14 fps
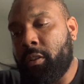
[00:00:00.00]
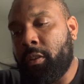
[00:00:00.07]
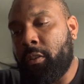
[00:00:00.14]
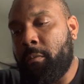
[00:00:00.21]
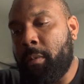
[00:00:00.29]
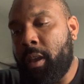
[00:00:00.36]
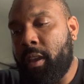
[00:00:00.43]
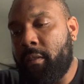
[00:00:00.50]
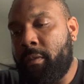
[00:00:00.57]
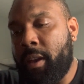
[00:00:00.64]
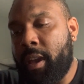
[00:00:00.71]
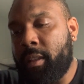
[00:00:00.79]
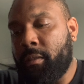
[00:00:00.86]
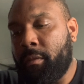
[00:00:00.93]
You may have
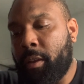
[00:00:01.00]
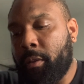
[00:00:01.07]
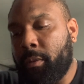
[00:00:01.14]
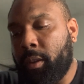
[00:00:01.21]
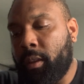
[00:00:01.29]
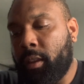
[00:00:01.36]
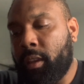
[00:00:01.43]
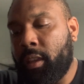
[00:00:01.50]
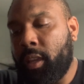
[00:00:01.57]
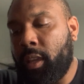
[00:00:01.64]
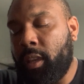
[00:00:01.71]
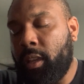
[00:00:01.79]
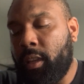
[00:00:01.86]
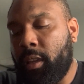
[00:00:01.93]
had a very
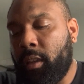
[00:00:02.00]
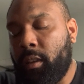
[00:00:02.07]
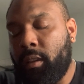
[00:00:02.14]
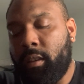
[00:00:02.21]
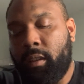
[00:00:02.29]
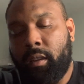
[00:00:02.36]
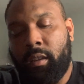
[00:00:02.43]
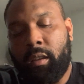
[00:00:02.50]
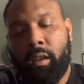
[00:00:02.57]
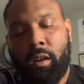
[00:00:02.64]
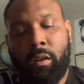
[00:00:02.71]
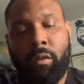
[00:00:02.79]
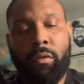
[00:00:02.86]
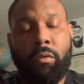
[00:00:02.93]

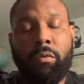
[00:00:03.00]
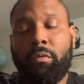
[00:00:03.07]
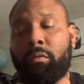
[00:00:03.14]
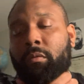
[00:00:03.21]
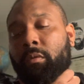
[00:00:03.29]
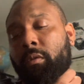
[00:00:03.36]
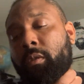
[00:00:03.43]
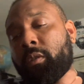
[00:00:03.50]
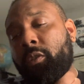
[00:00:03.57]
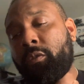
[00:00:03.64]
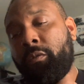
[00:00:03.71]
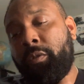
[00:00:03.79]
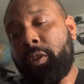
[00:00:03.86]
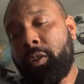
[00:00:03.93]
keyhole
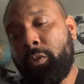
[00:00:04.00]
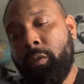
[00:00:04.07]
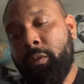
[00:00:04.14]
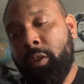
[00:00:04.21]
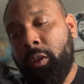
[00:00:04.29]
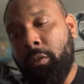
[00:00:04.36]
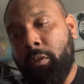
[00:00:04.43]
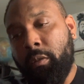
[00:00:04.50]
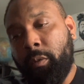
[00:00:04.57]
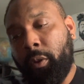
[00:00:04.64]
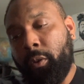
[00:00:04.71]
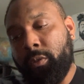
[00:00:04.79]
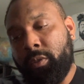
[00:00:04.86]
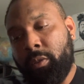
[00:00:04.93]
view of the
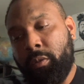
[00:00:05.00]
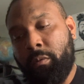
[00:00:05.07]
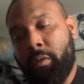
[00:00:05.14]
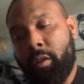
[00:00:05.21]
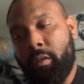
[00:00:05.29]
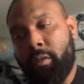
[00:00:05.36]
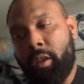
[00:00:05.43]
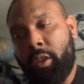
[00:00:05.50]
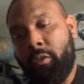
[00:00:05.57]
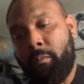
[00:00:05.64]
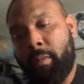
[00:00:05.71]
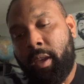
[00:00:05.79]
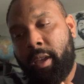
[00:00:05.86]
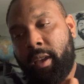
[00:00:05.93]
universe and the world, and you
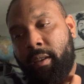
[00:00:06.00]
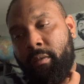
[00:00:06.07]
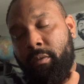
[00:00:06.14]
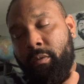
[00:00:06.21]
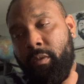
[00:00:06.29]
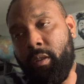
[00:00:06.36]
may have,